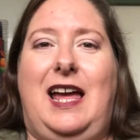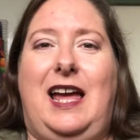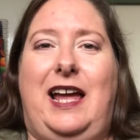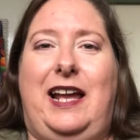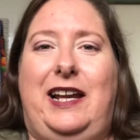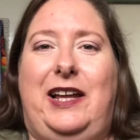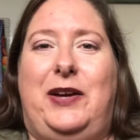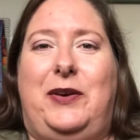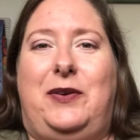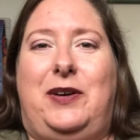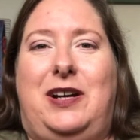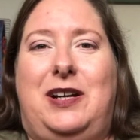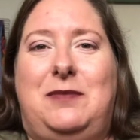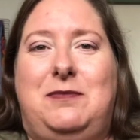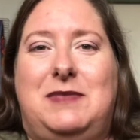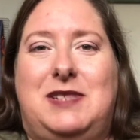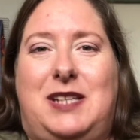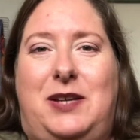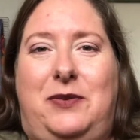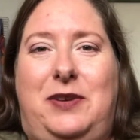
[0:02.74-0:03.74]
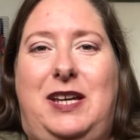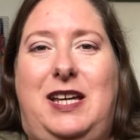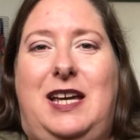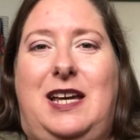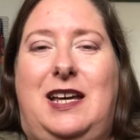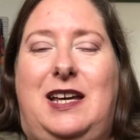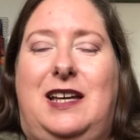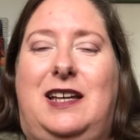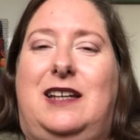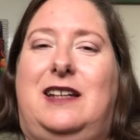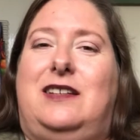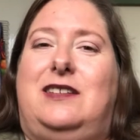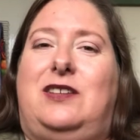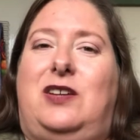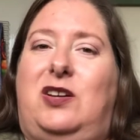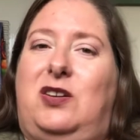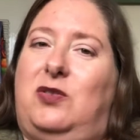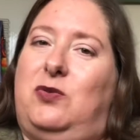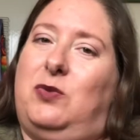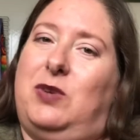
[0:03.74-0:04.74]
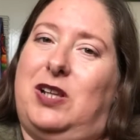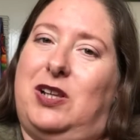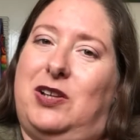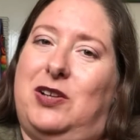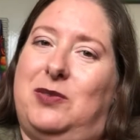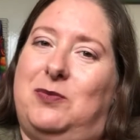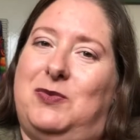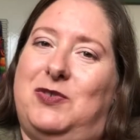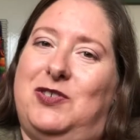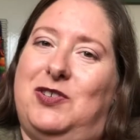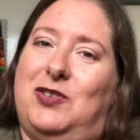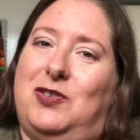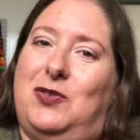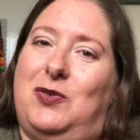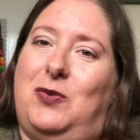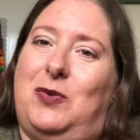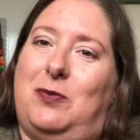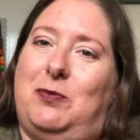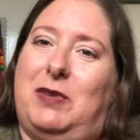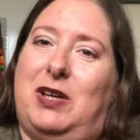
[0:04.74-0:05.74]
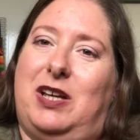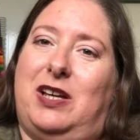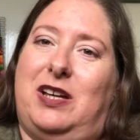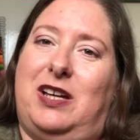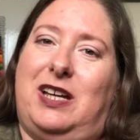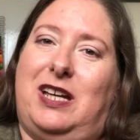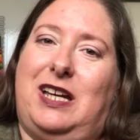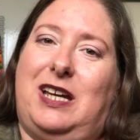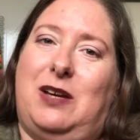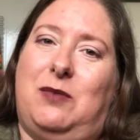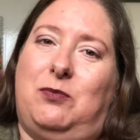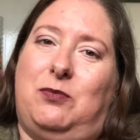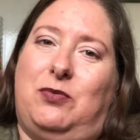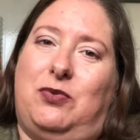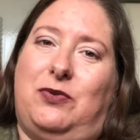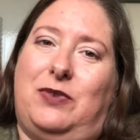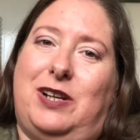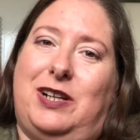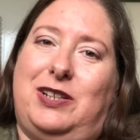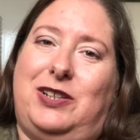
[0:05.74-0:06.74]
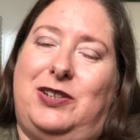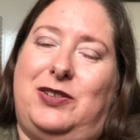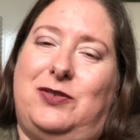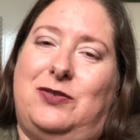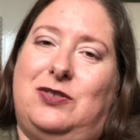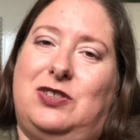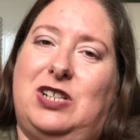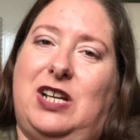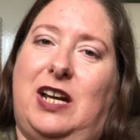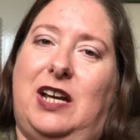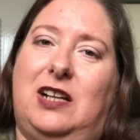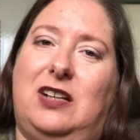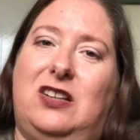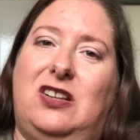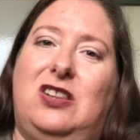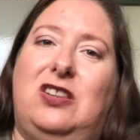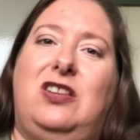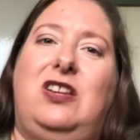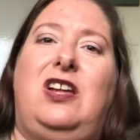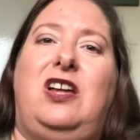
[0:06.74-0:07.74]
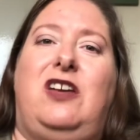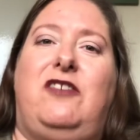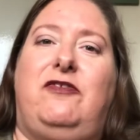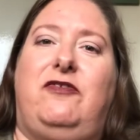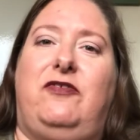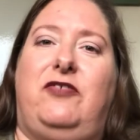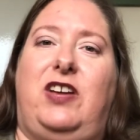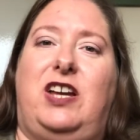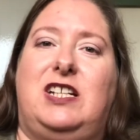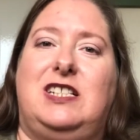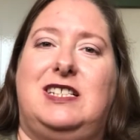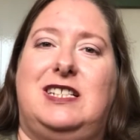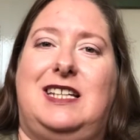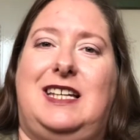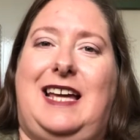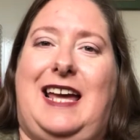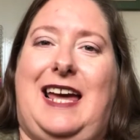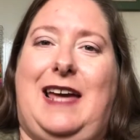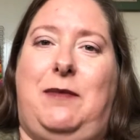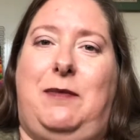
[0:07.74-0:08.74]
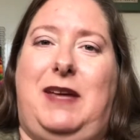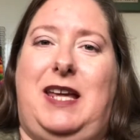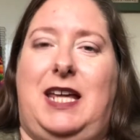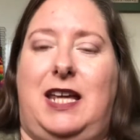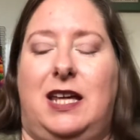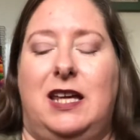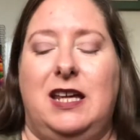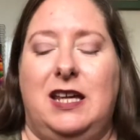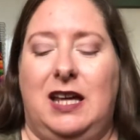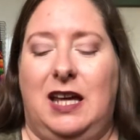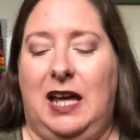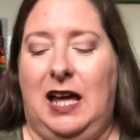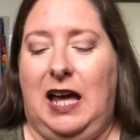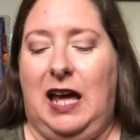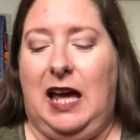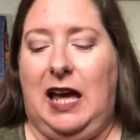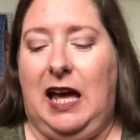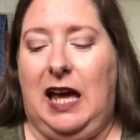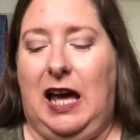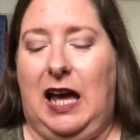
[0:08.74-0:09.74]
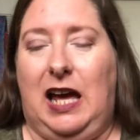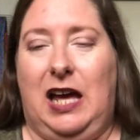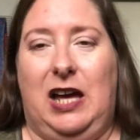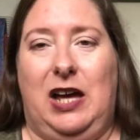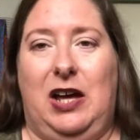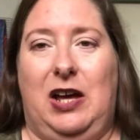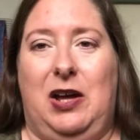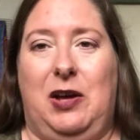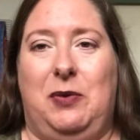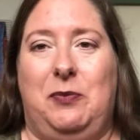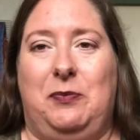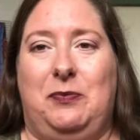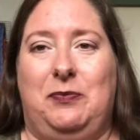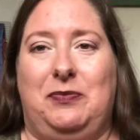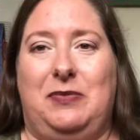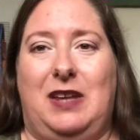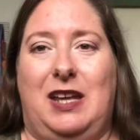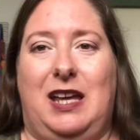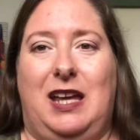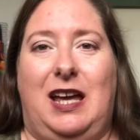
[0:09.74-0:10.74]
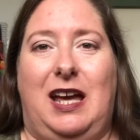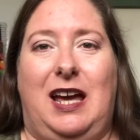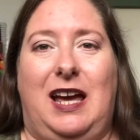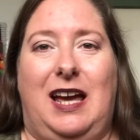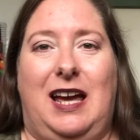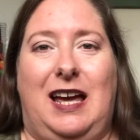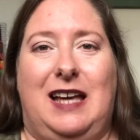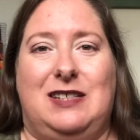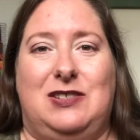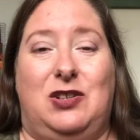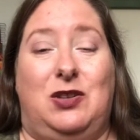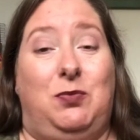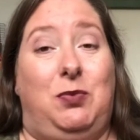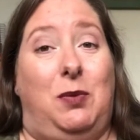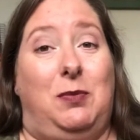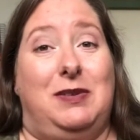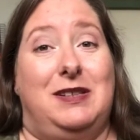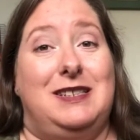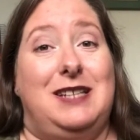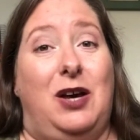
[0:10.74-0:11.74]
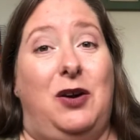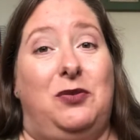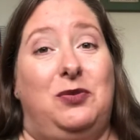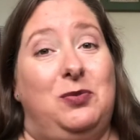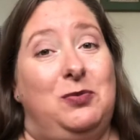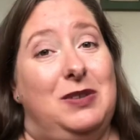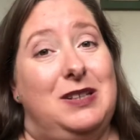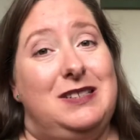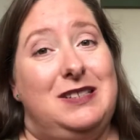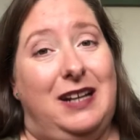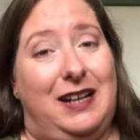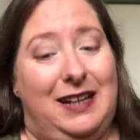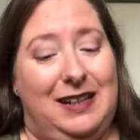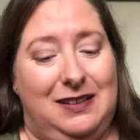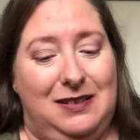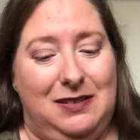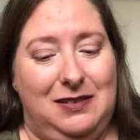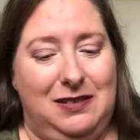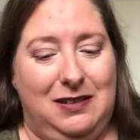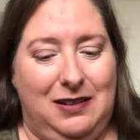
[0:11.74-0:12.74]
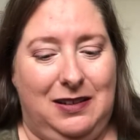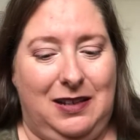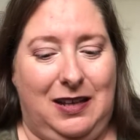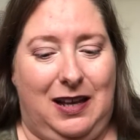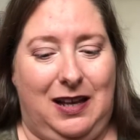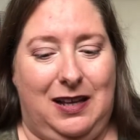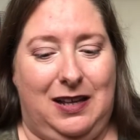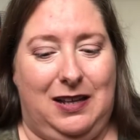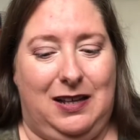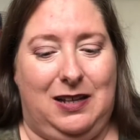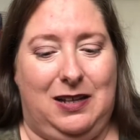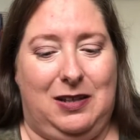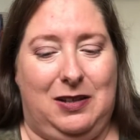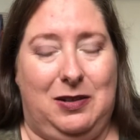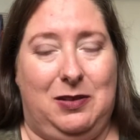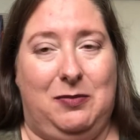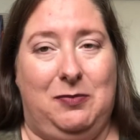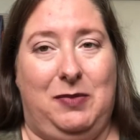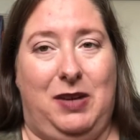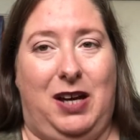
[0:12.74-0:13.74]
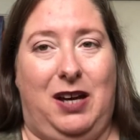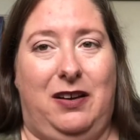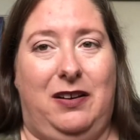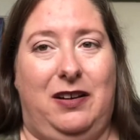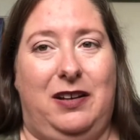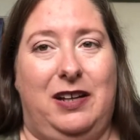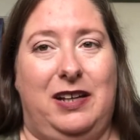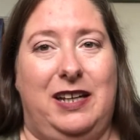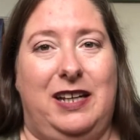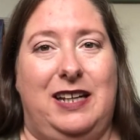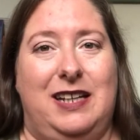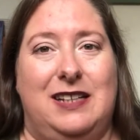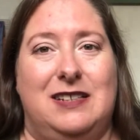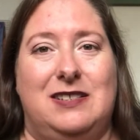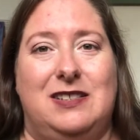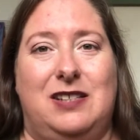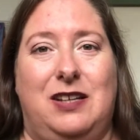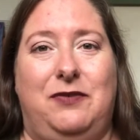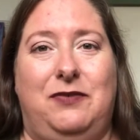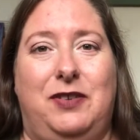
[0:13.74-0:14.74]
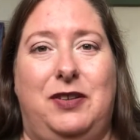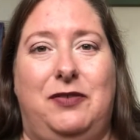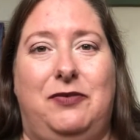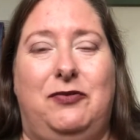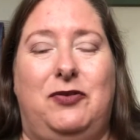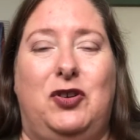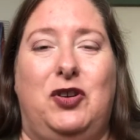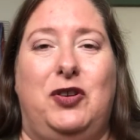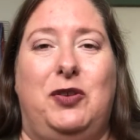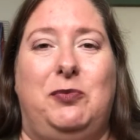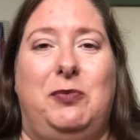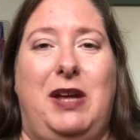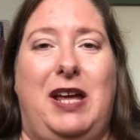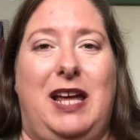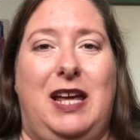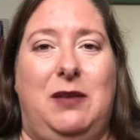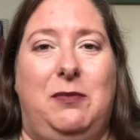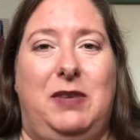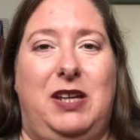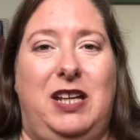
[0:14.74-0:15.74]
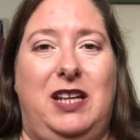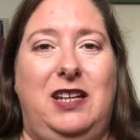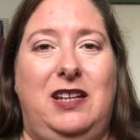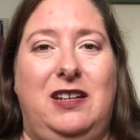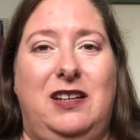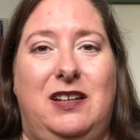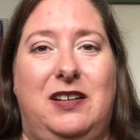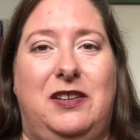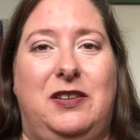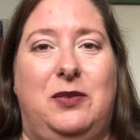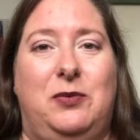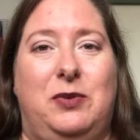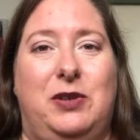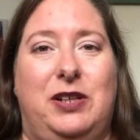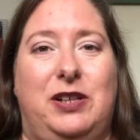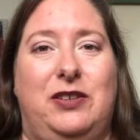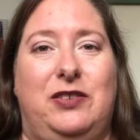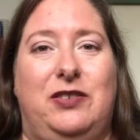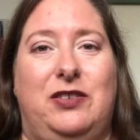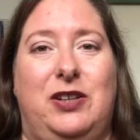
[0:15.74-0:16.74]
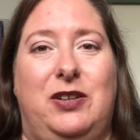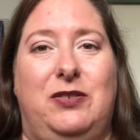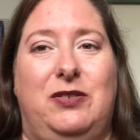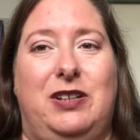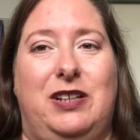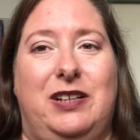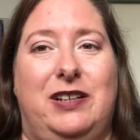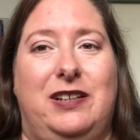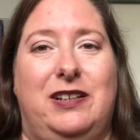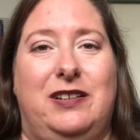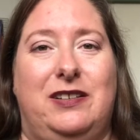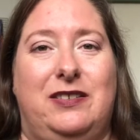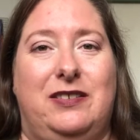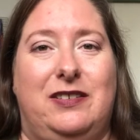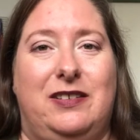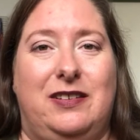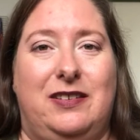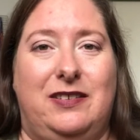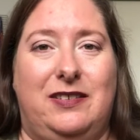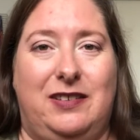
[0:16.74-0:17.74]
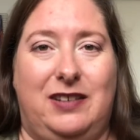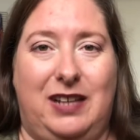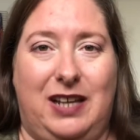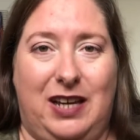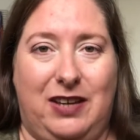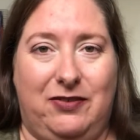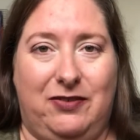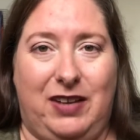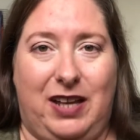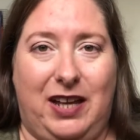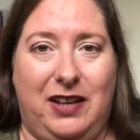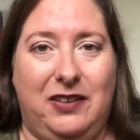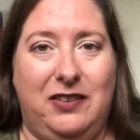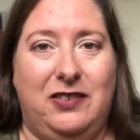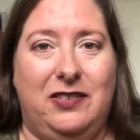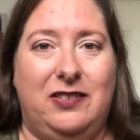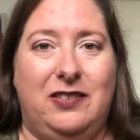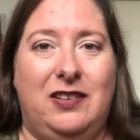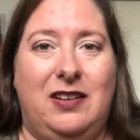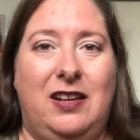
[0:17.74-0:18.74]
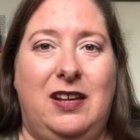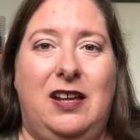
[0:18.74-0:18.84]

Hello, I'm Zoe and welcome to my brand new channel, Fighting M.E. As you can probably tell from the title, I suffer from ME, otherwise known as CFS.